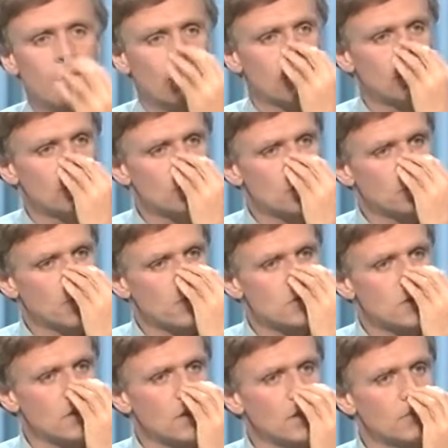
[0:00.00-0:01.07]
bigger,
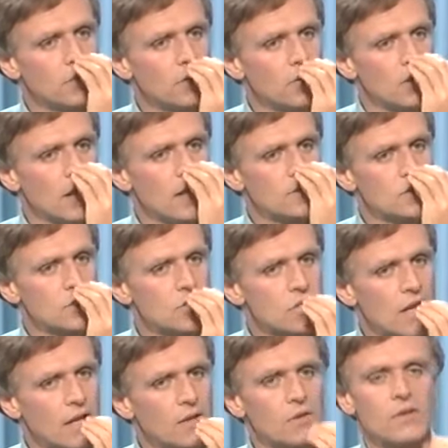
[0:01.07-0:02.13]
and so much that it even
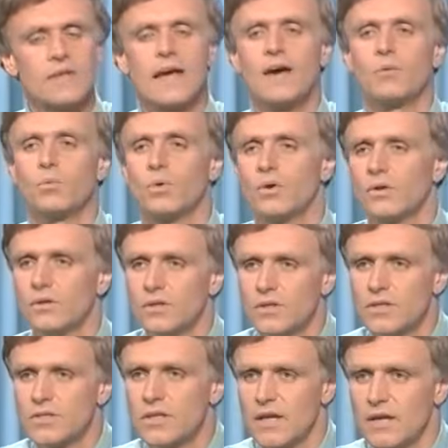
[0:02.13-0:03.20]
has a slight
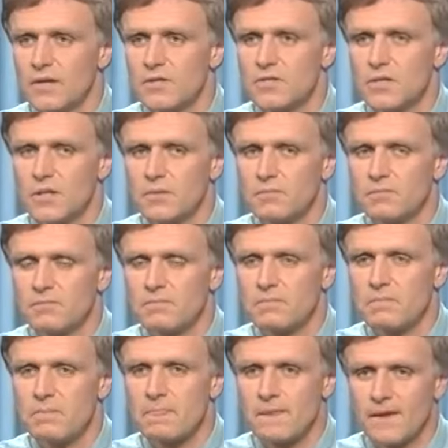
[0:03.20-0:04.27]
downward
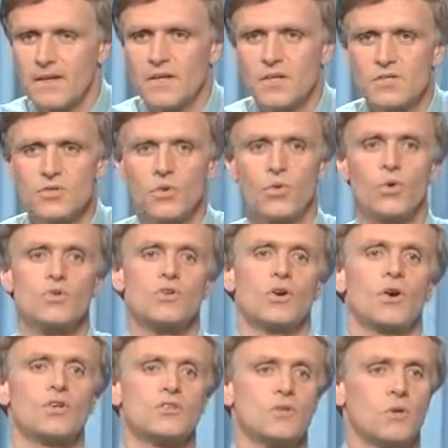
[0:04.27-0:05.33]
tendency.
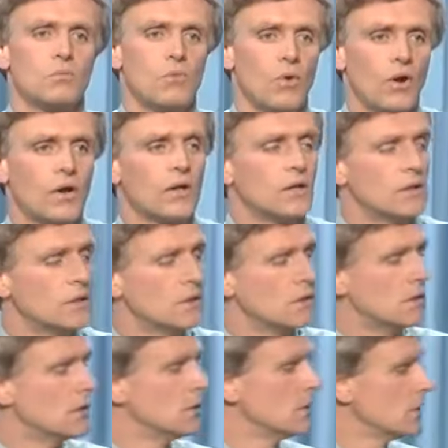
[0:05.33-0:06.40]
So those are also
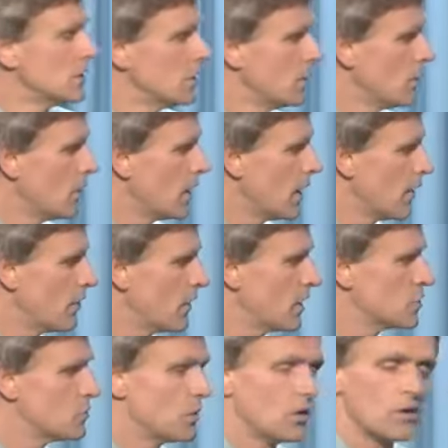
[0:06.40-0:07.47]
more
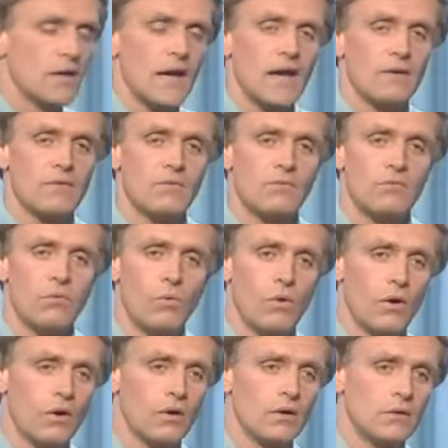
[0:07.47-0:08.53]
things we look
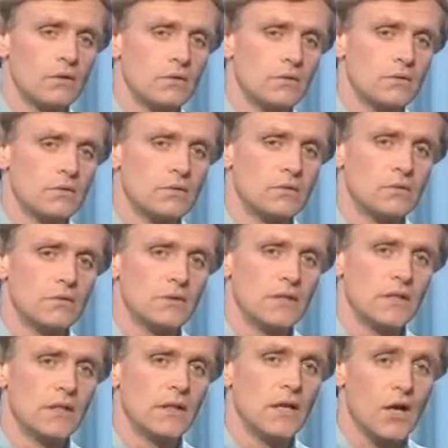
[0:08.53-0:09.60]
at for
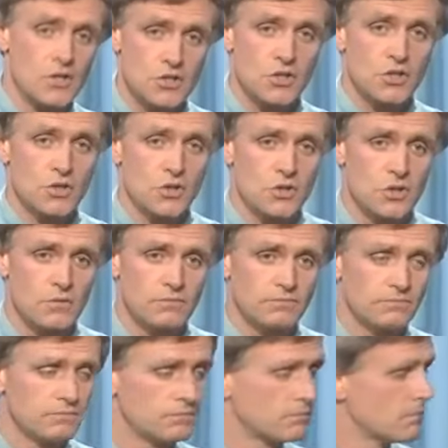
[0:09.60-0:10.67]
the
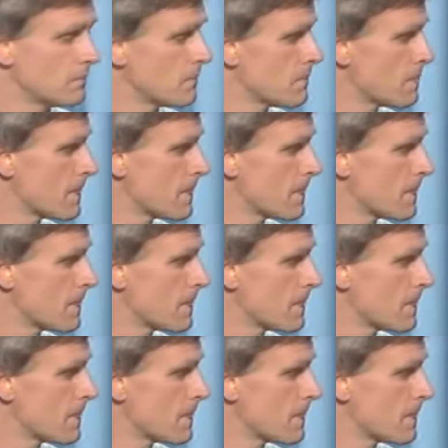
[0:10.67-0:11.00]
constitution.